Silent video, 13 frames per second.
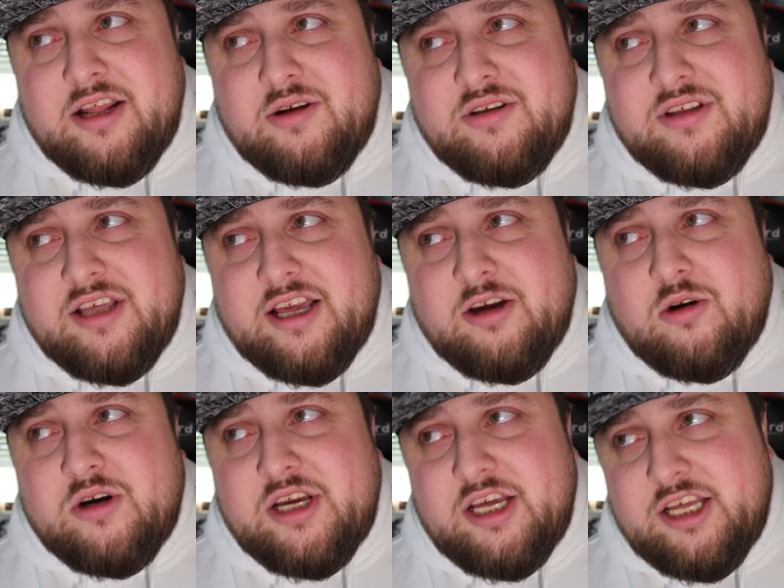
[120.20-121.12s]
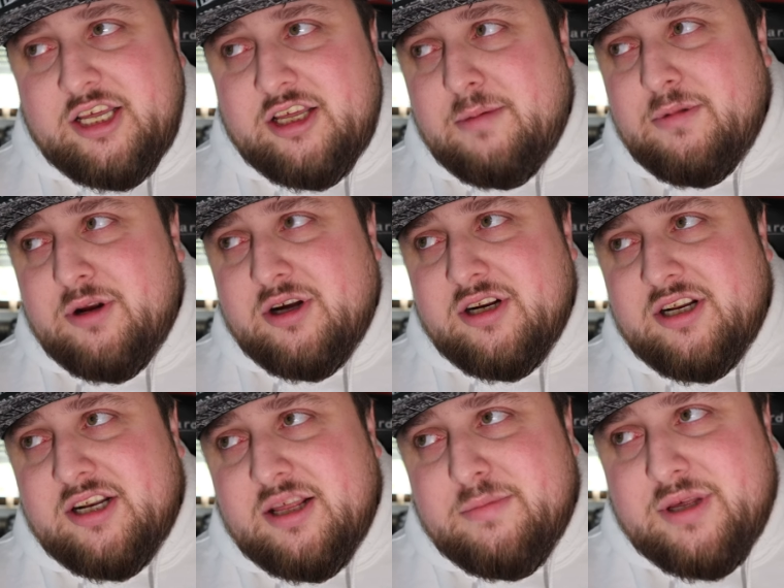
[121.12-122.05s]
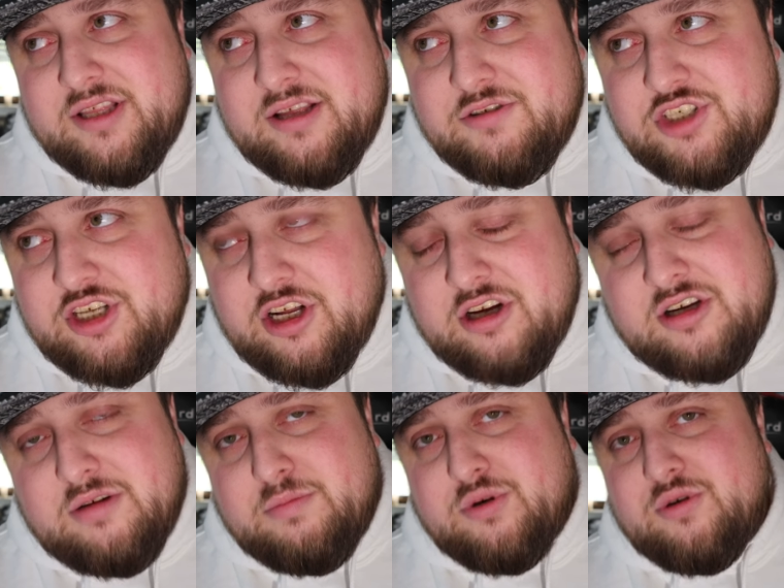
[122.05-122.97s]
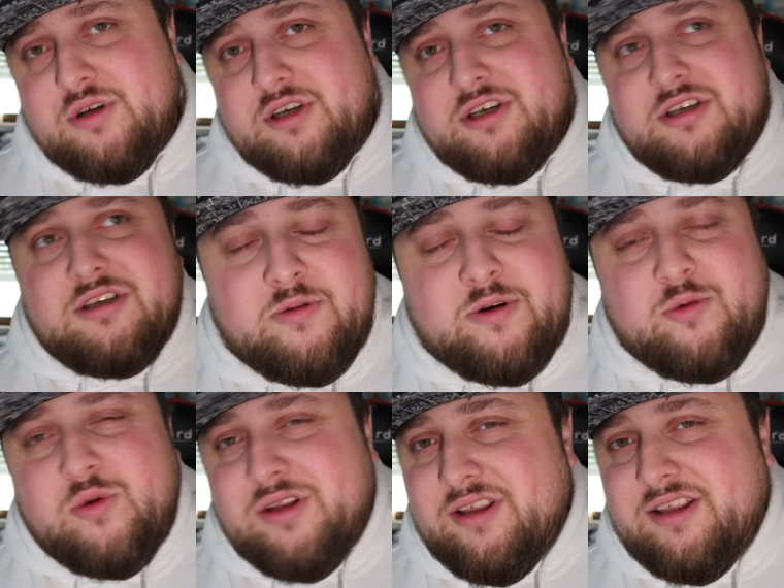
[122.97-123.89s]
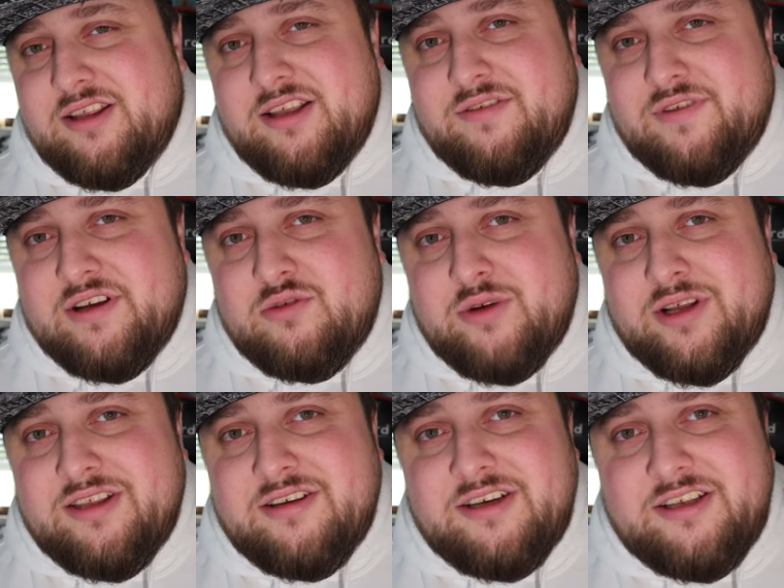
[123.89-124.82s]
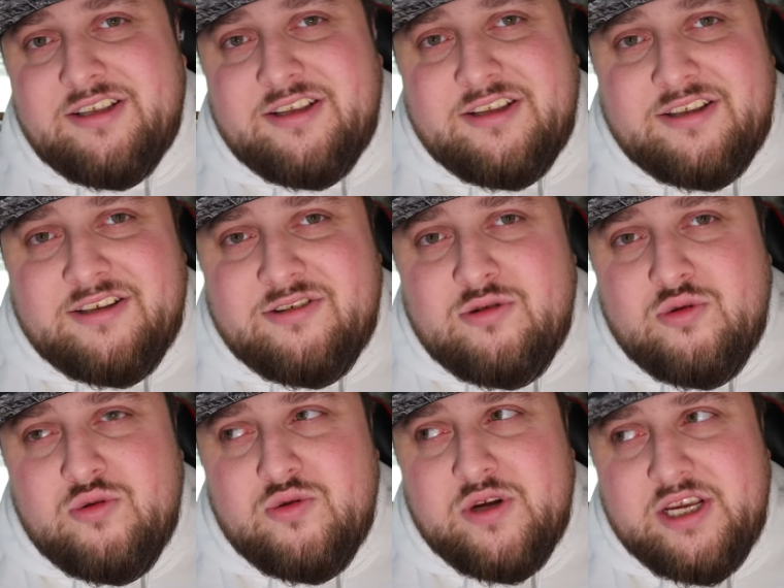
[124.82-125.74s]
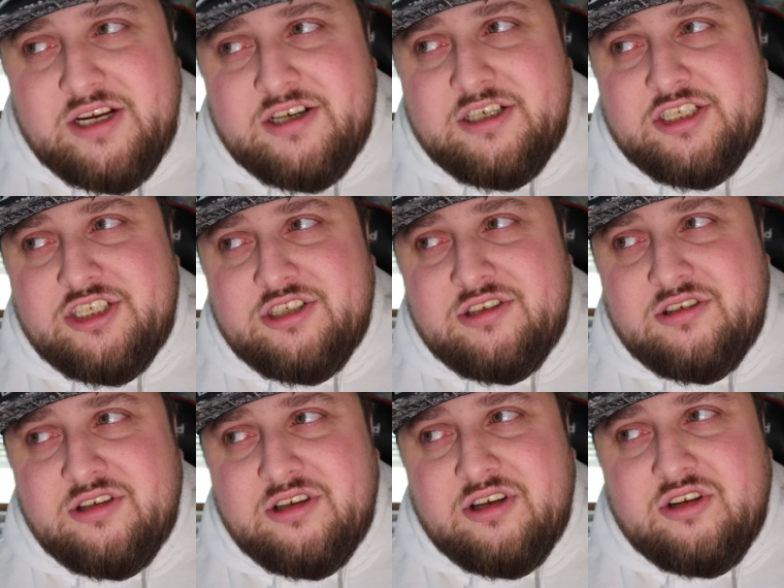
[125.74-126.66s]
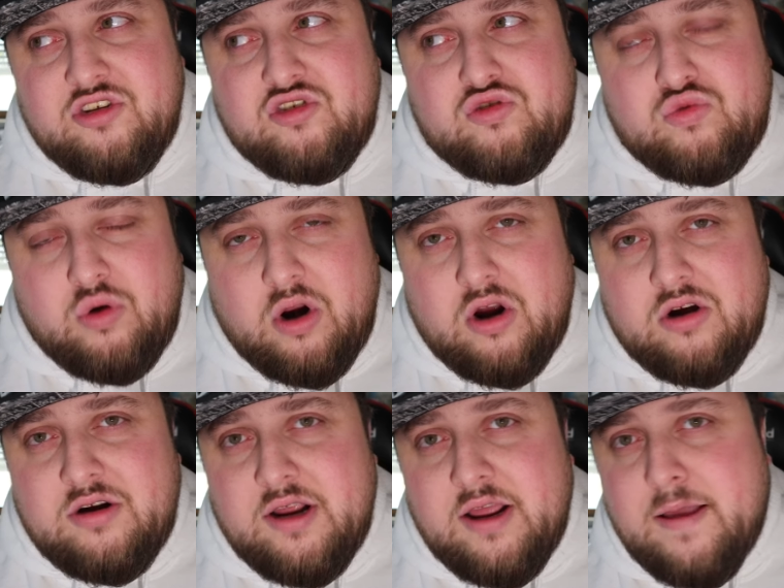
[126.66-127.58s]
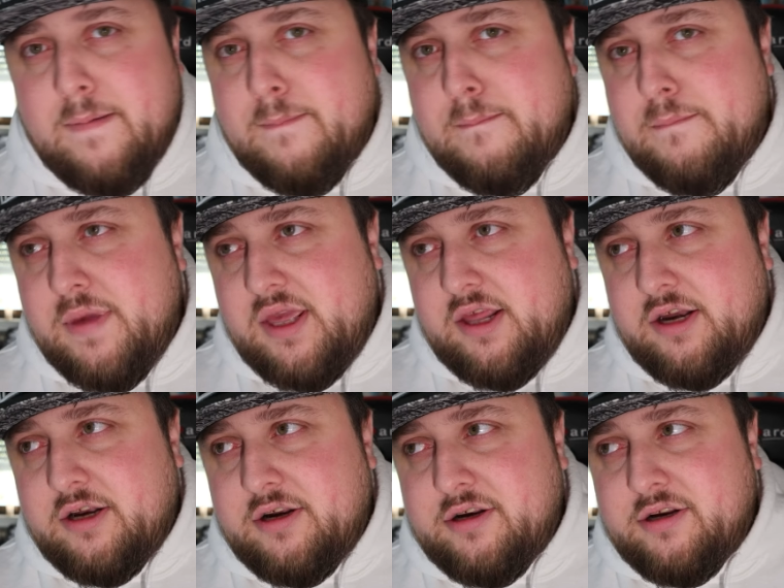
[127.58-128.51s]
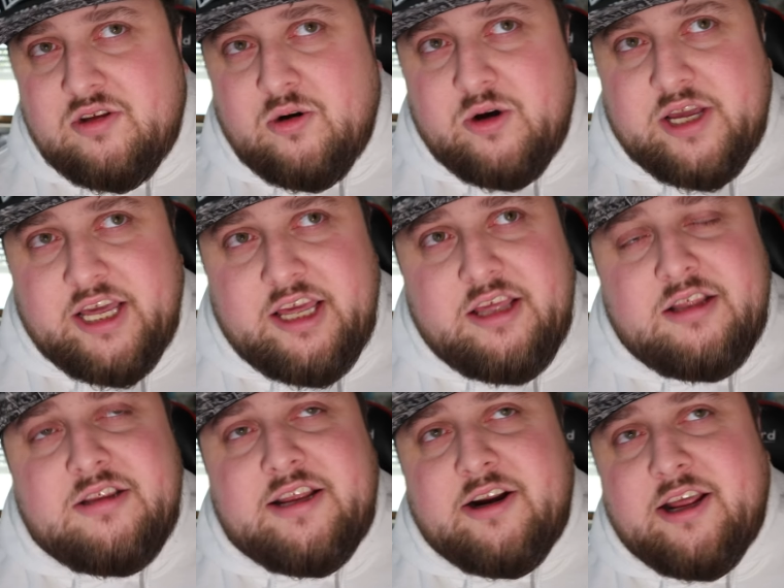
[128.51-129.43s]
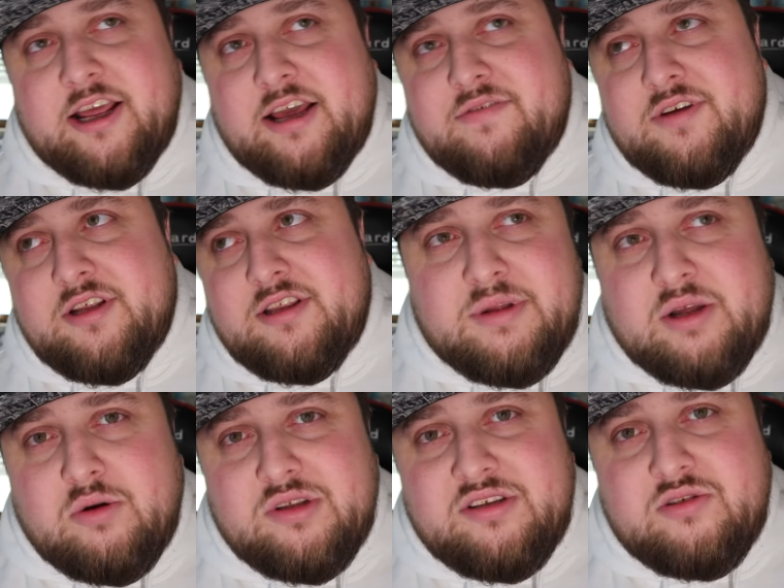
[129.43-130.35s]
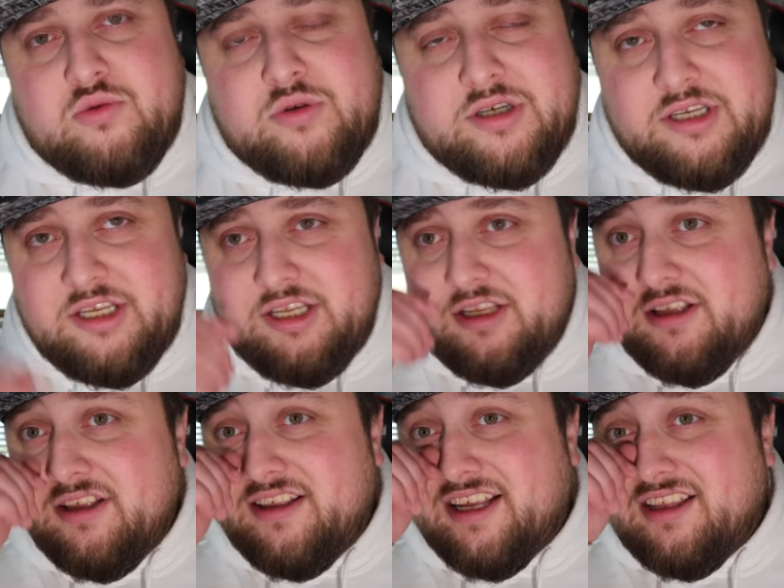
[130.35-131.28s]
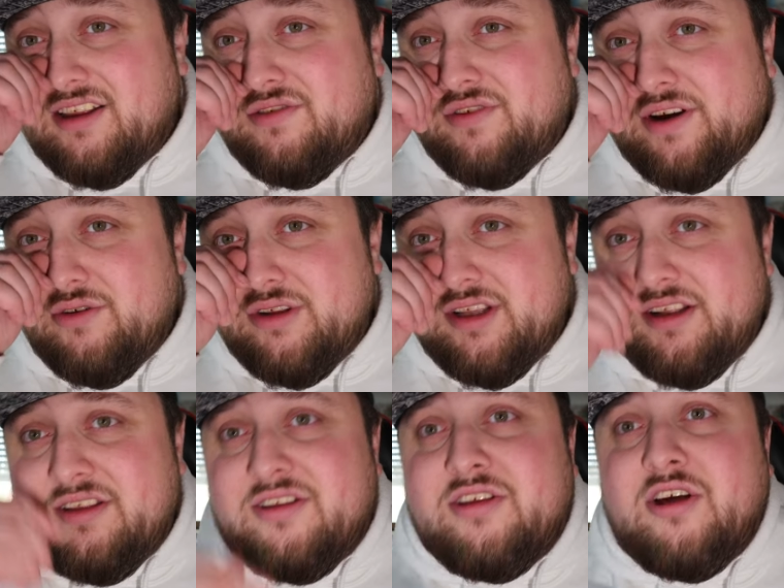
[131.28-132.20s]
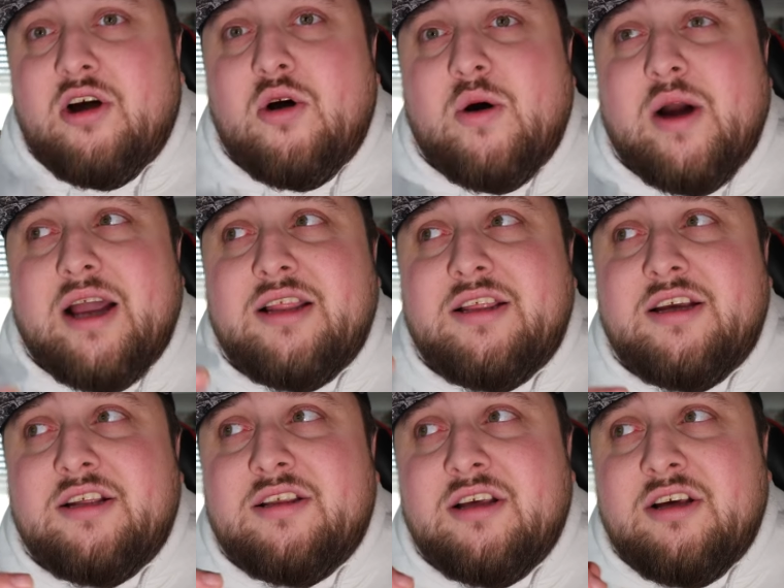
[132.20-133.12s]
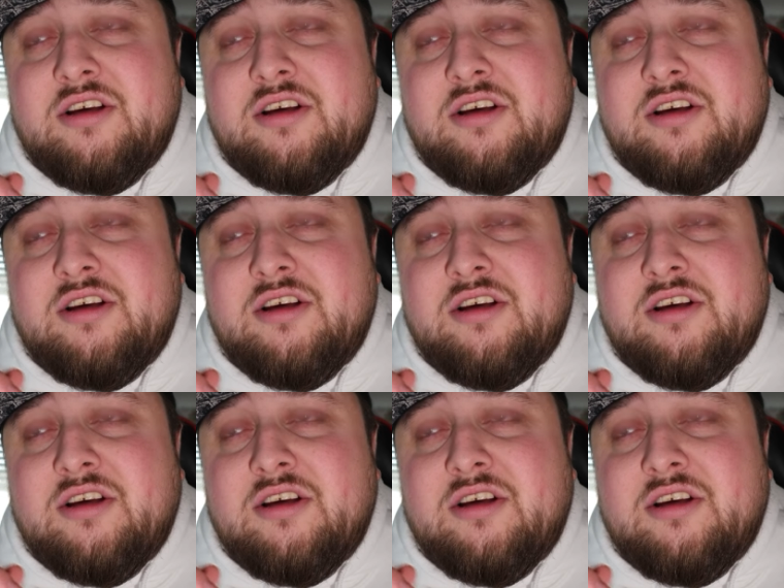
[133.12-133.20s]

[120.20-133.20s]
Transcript: And I was like, okay, I'm not gonna name myself Starke Bohne. But what if I translate it to English? Strong Bean. So okay, there I have it. But I wasn't really satisfied with it, so I did